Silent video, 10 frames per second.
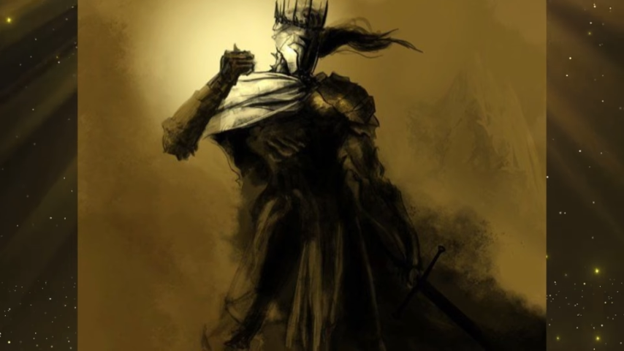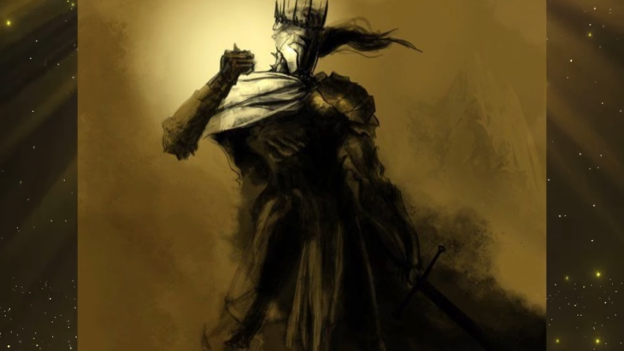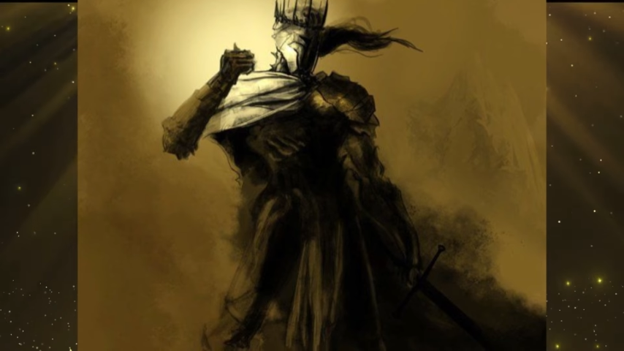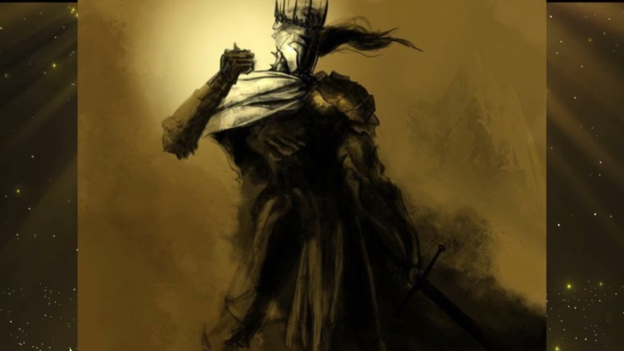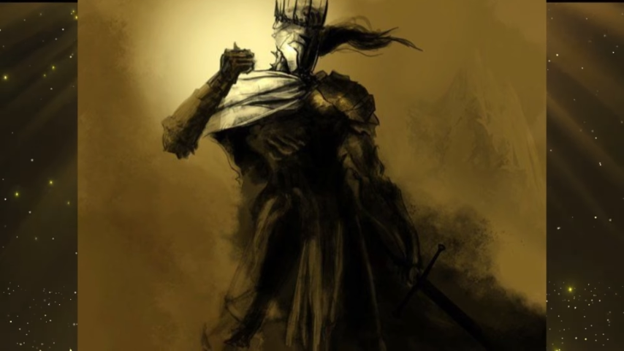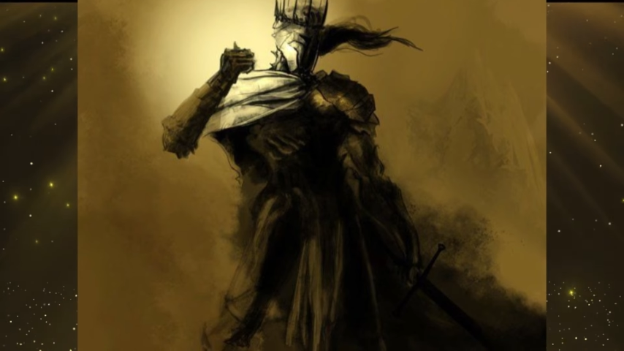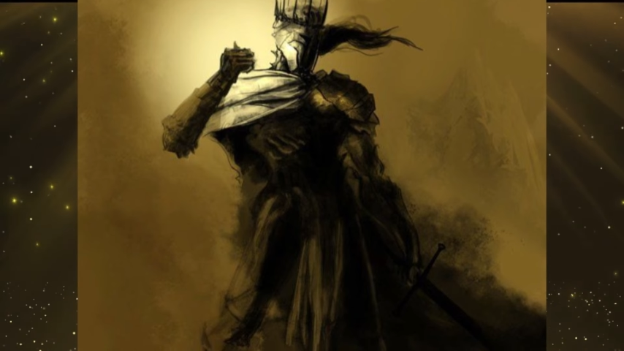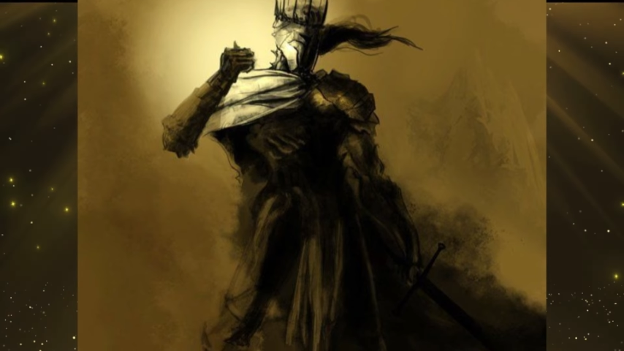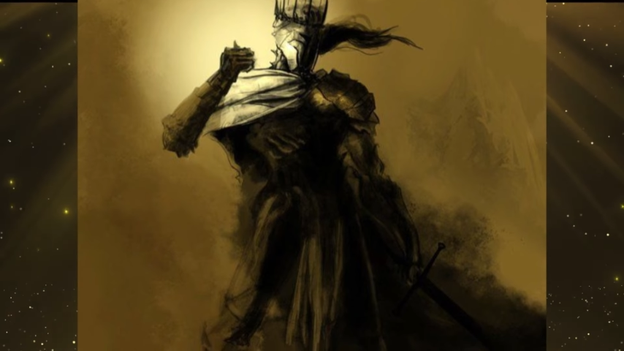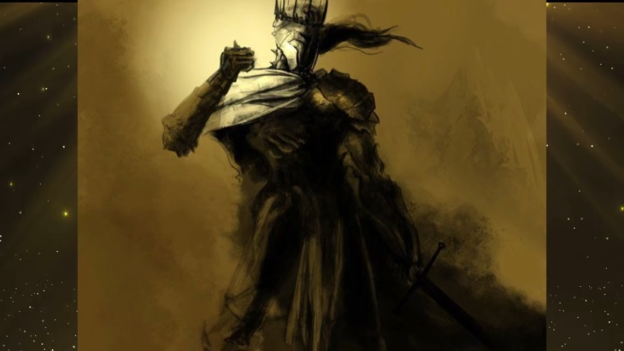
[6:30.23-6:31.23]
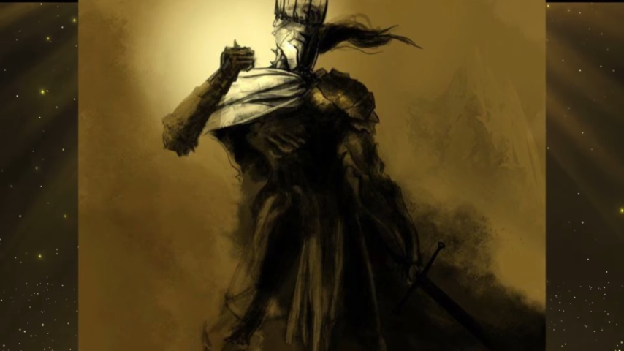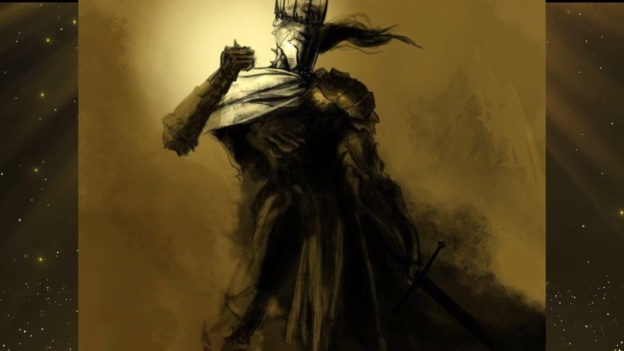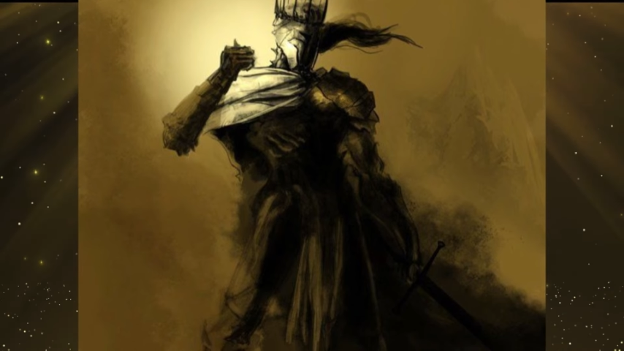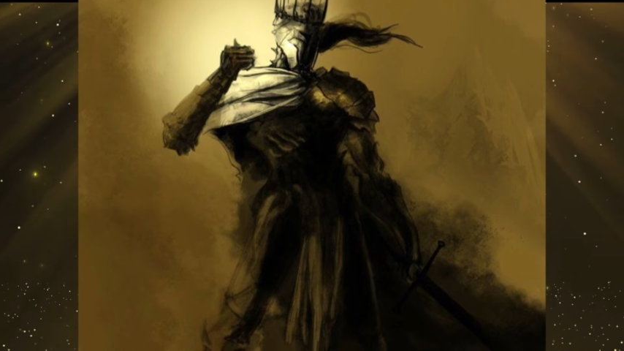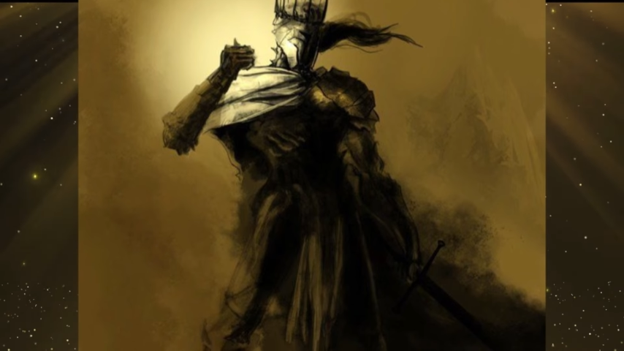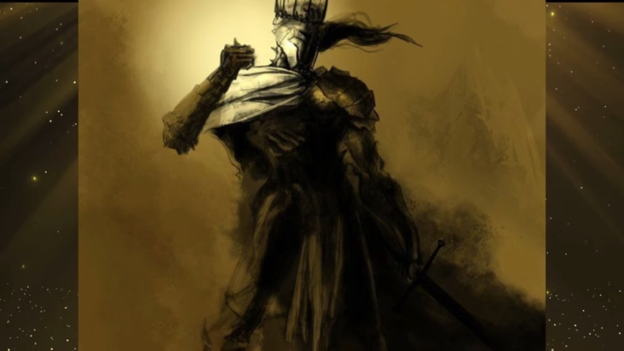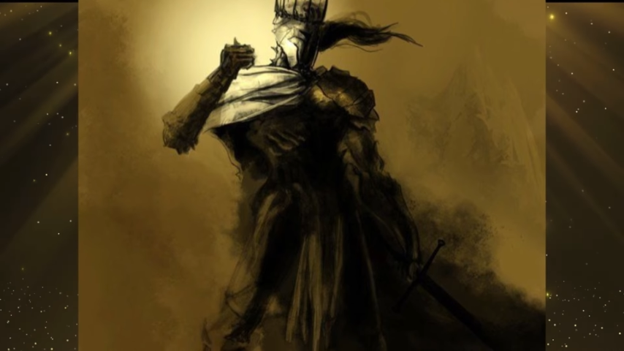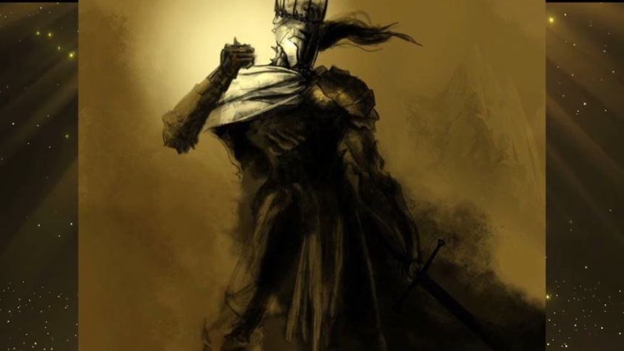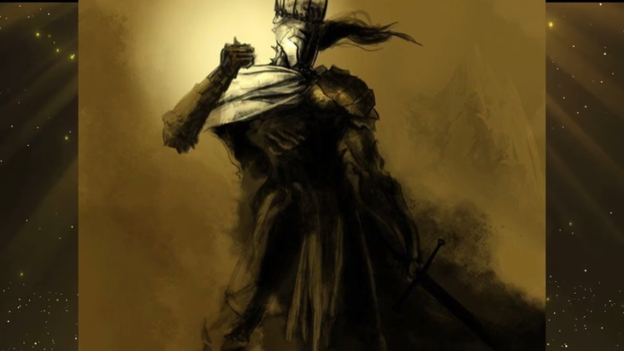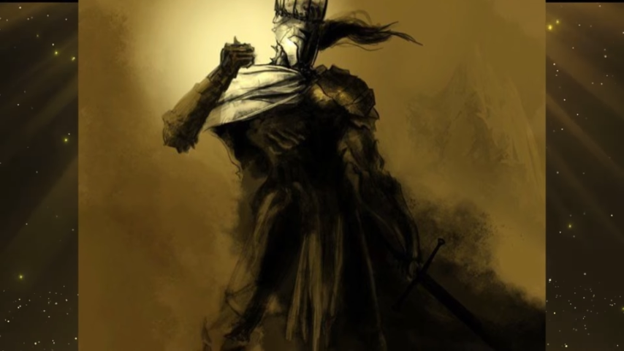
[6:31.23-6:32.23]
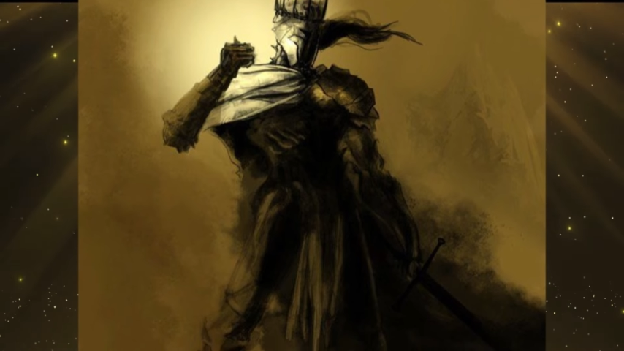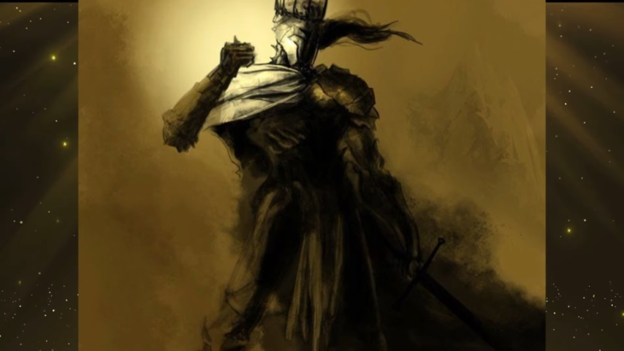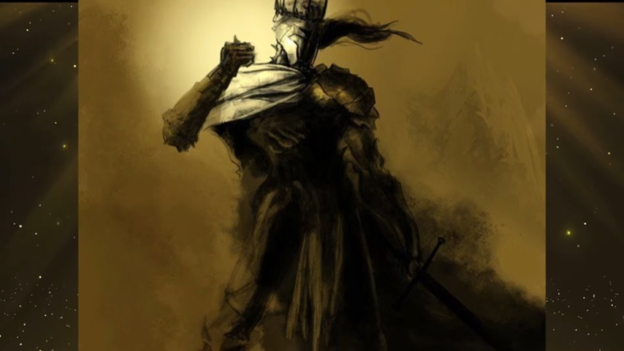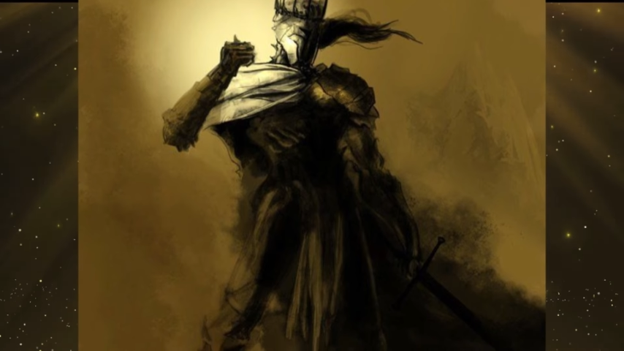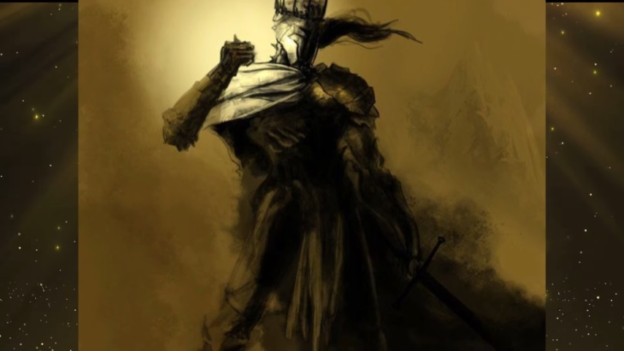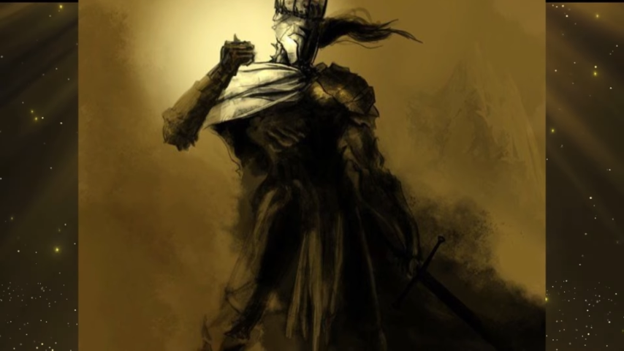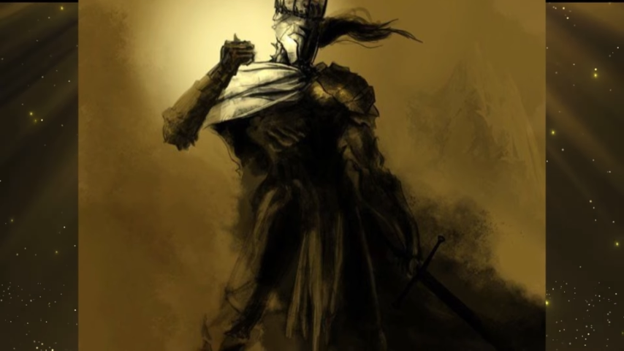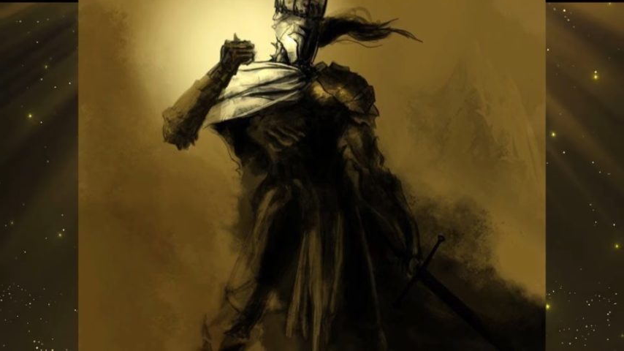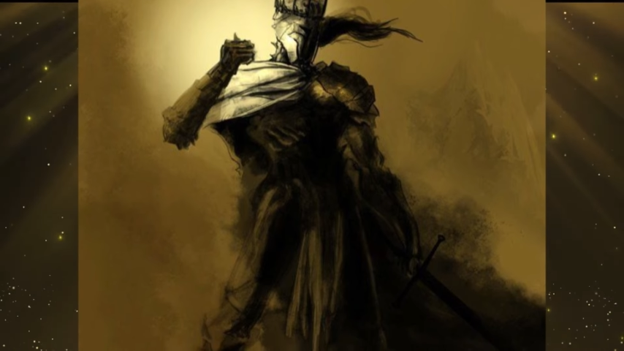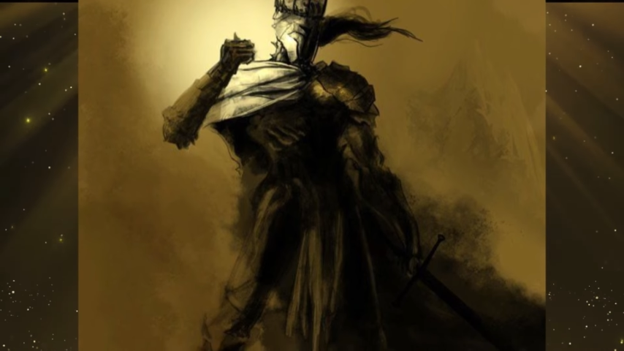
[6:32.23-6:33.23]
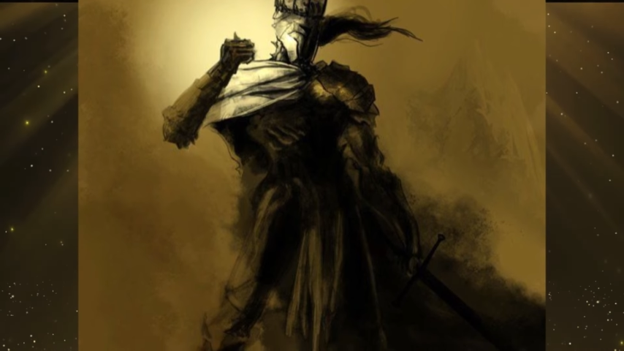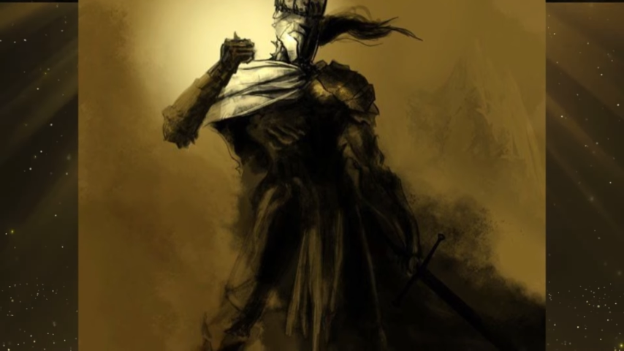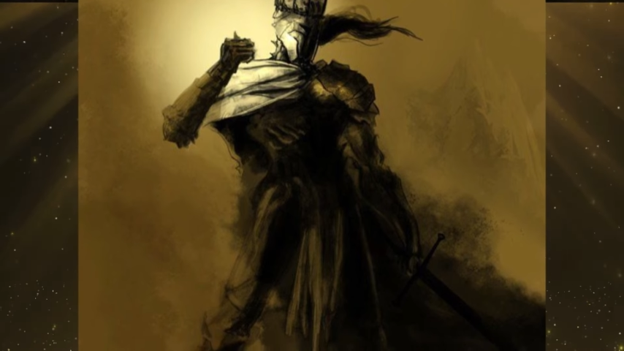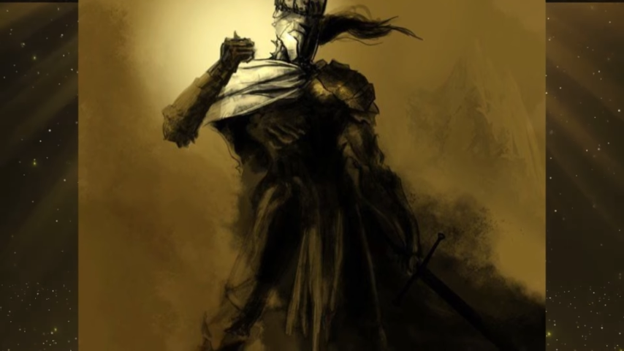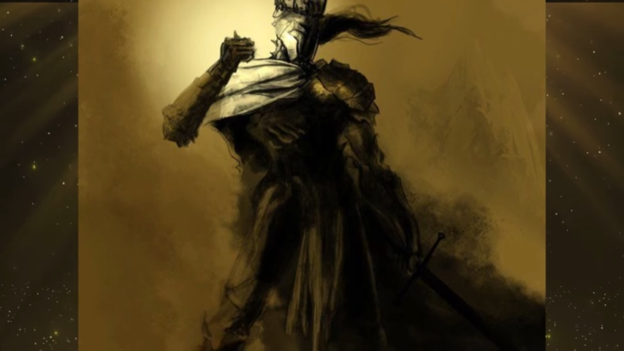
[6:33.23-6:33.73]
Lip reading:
Nobody's mouth can be seen.